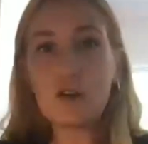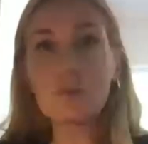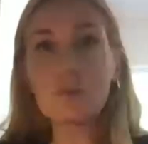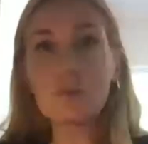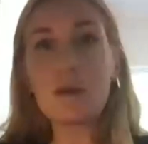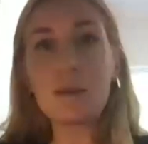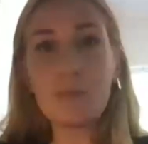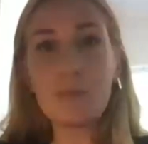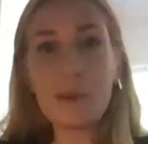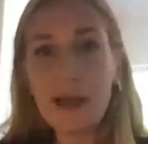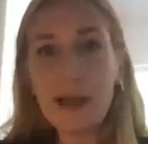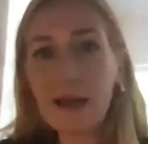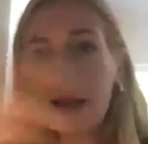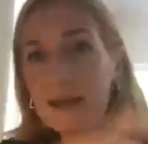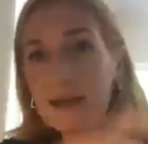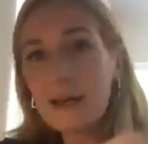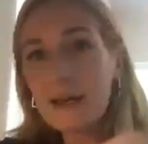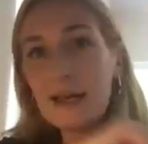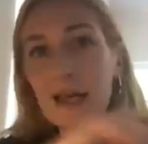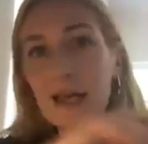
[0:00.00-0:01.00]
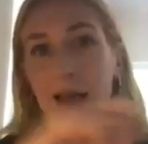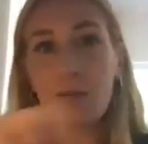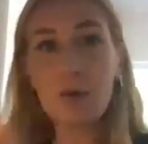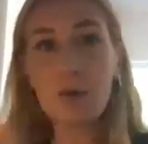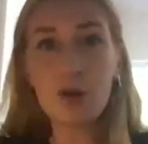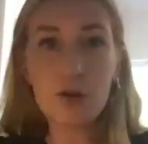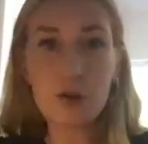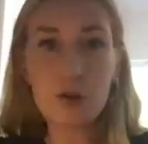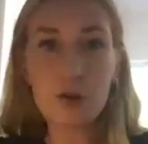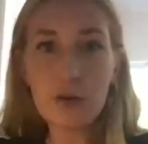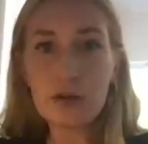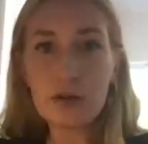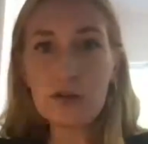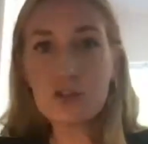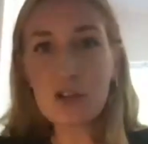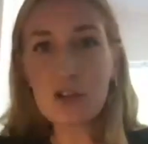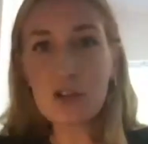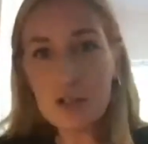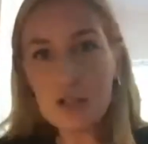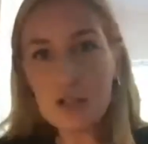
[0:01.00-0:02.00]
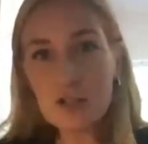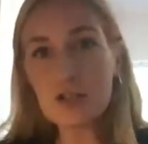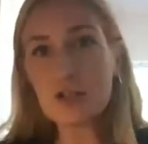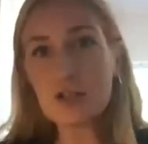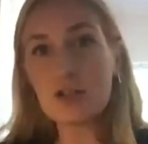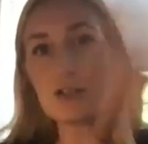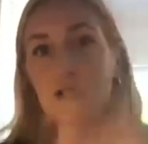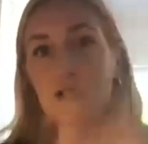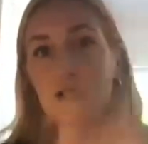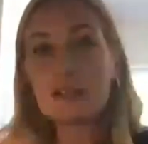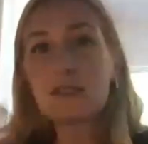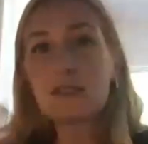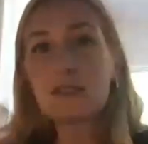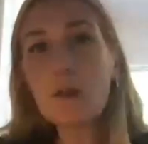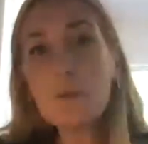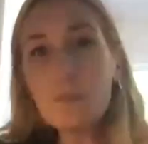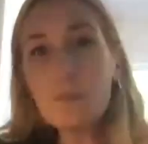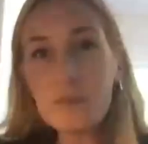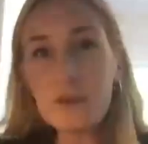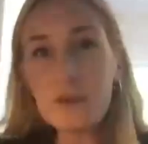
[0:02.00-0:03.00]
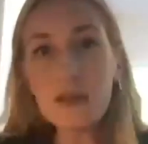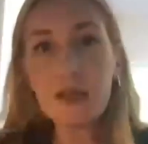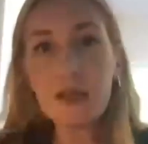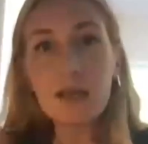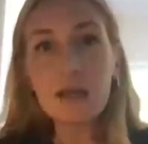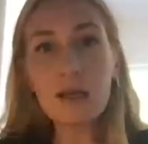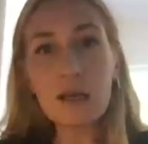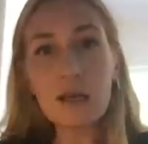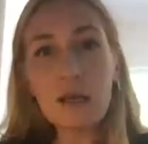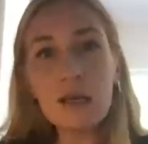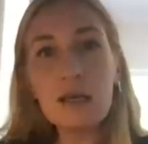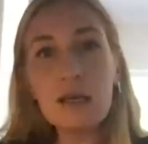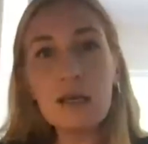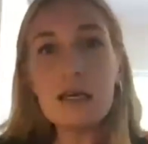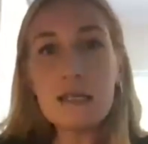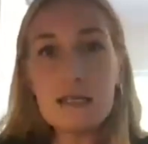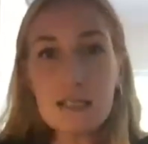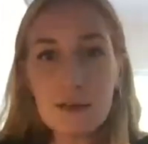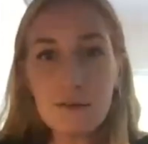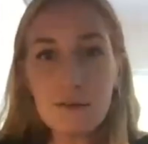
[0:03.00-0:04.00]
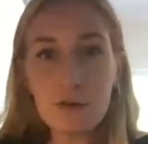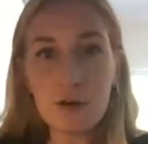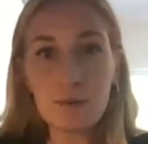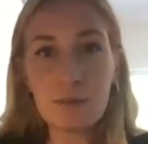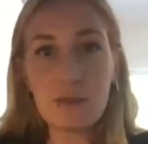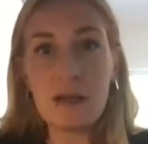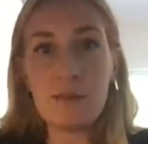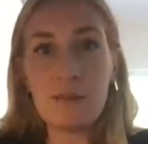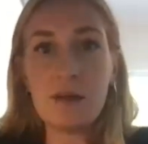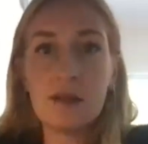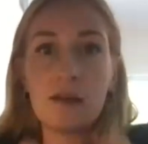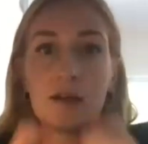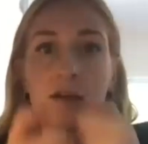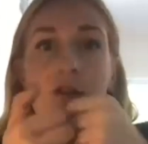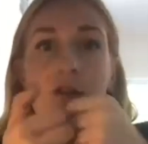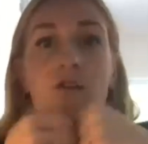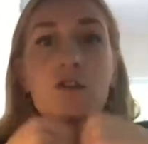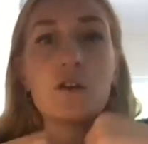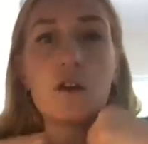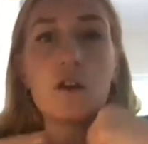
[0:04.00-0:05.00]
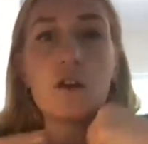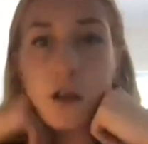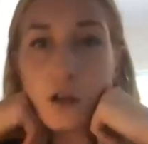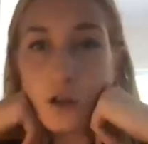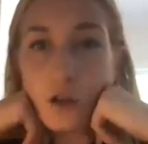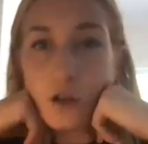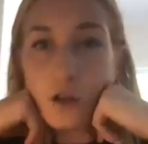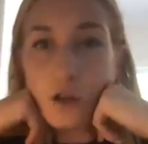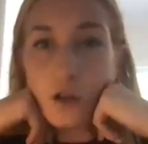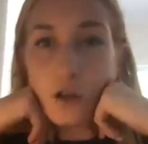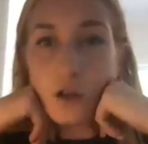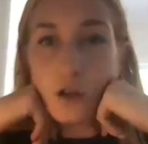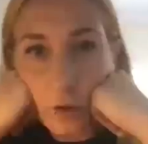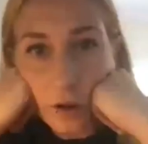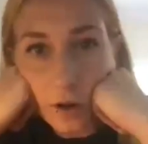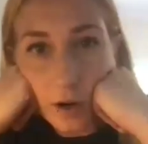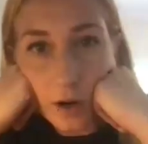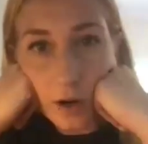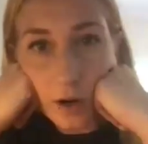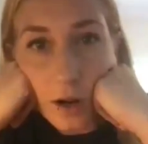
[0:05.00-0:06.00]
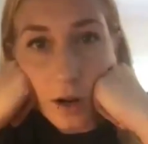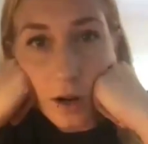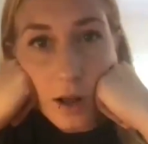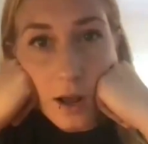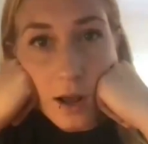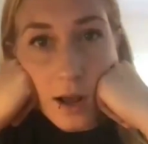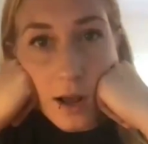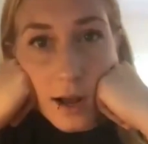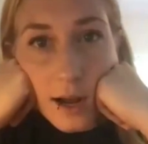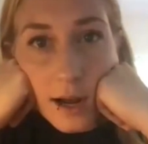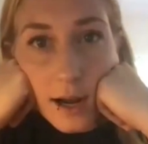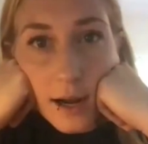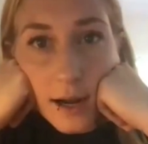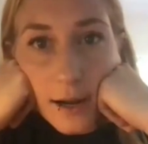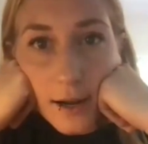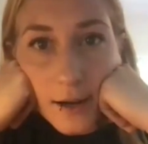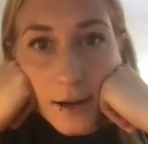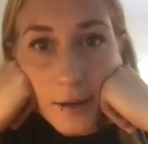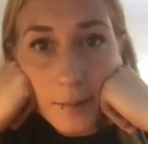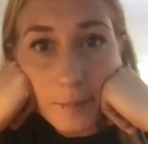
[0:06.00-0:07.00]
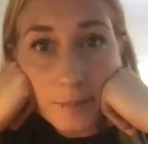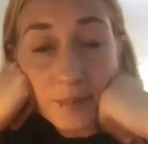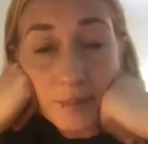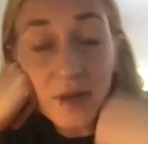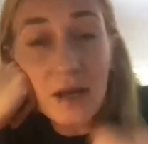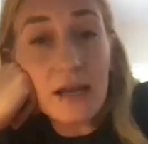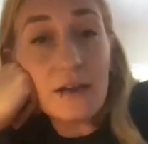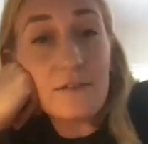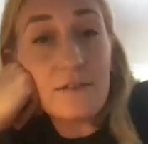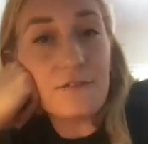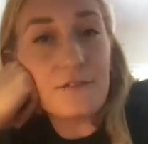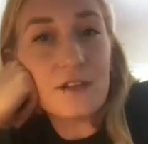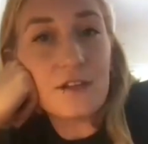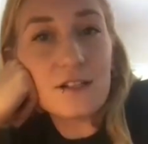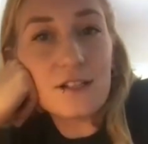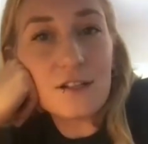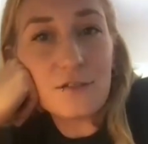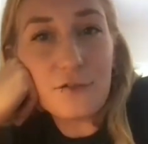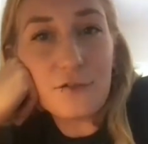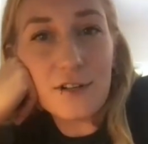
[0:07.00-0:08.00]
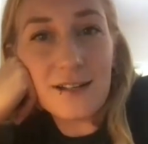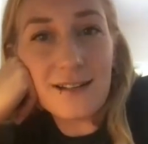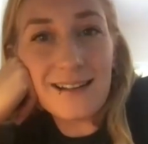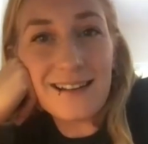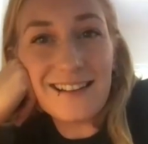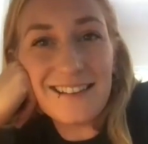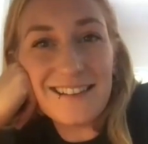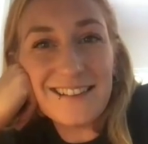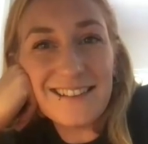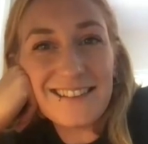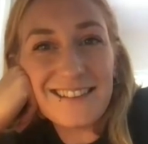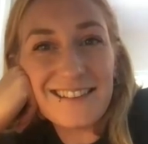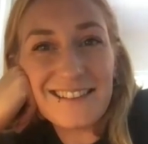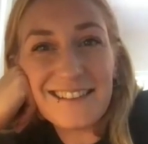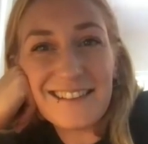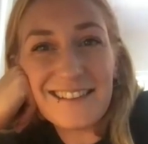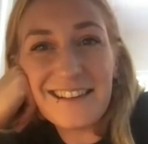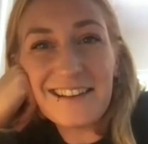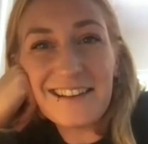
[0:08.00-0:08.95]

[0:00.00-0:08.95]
screen, right? Or playing like gesturally, right? If you can be playing a game where you're doing gestures, it's something different maybe than using a controller. But if the different is